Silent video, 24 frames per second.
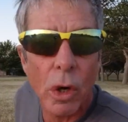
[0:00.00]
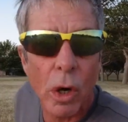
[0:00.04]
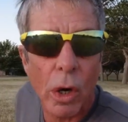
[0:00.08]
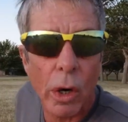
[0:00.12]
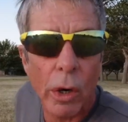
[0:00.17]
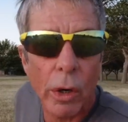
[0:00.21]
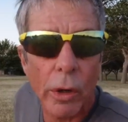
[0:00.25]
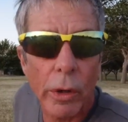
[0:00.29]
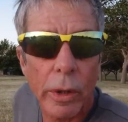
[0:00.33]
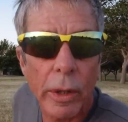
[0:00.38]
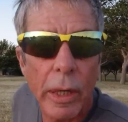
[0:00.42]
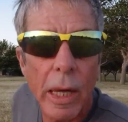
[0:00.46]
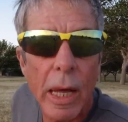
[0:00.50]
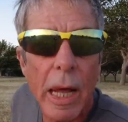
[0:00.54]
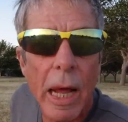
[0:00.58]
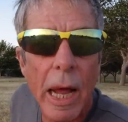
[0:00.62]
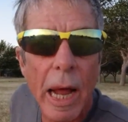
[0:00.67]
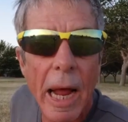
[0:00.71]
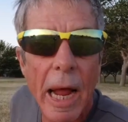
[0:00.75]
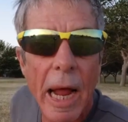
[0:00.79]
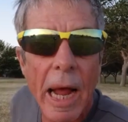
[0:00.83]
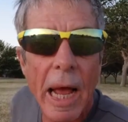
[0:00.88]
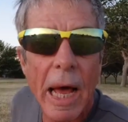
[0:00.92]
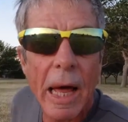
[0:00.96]
guard,
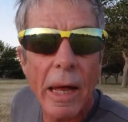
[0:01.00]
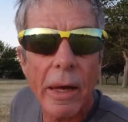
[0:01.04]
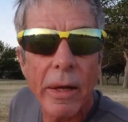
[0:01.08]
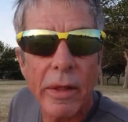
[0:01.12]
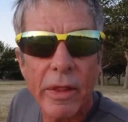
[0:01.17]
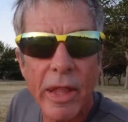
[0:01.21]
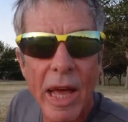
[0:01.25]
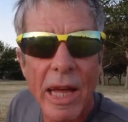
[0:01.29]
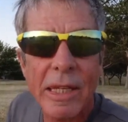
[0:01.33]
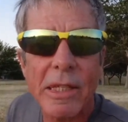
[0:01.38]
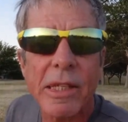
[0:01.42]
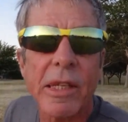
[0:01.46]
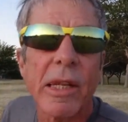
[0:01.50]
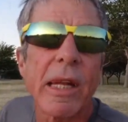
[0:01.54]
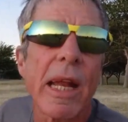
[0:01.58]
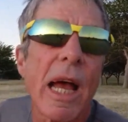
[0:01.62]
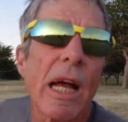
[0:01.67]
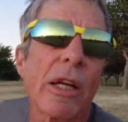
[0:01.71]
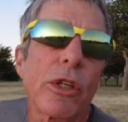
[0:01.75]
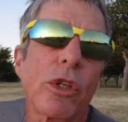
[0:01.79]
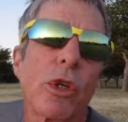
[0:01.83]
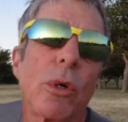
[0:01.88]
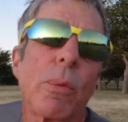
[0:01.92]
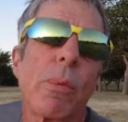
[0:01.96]
and that's the
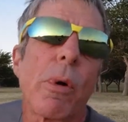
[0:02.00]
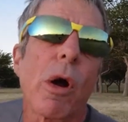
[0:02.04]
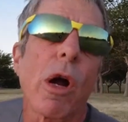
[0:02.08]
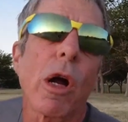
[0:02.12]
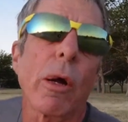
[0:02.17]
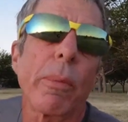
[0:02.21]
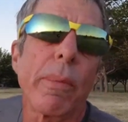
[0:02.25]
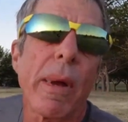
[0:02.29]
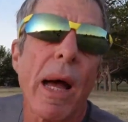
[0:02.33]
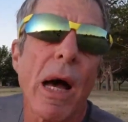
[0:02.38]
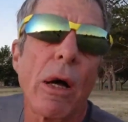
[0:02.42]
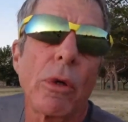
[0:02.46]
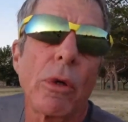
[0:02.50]
national park